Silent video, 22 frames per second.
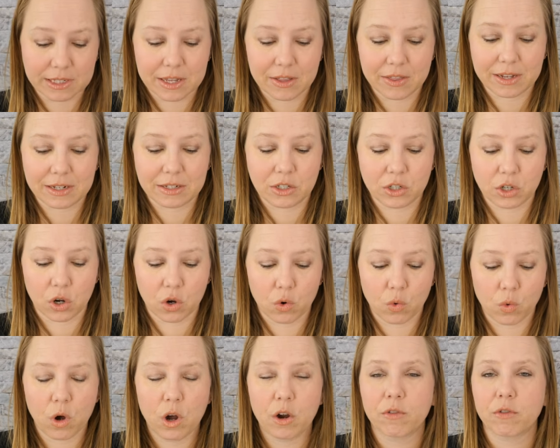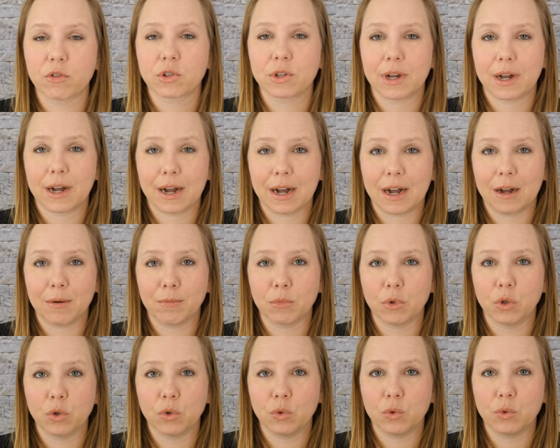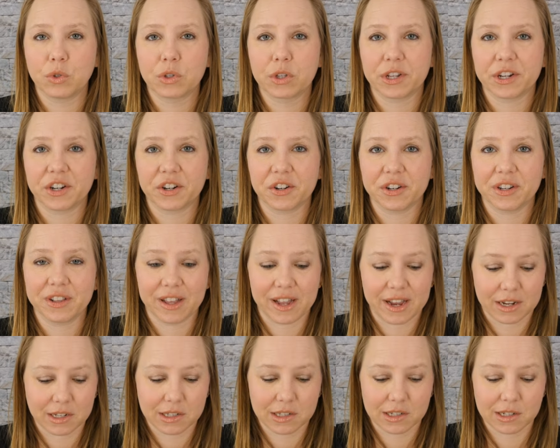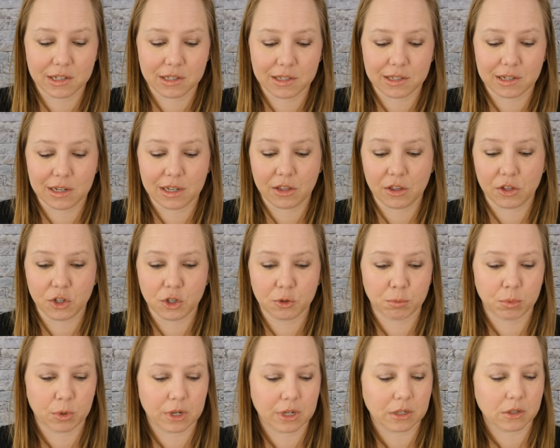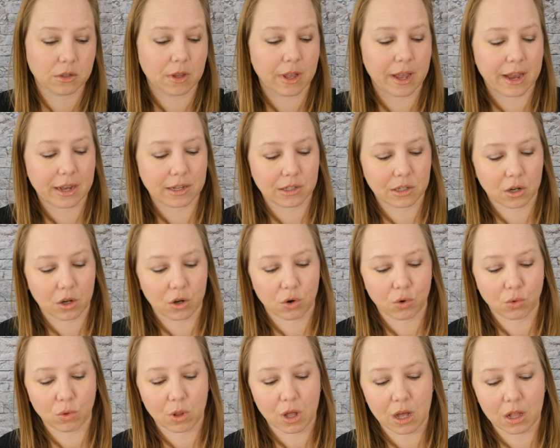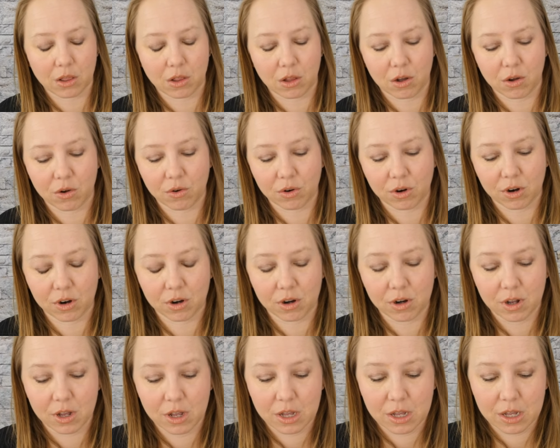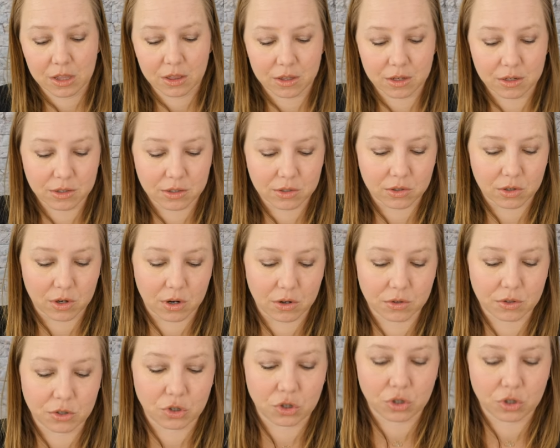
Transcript: is that they don't over time lose their elasticity. The springs last a whole lot longer. This doll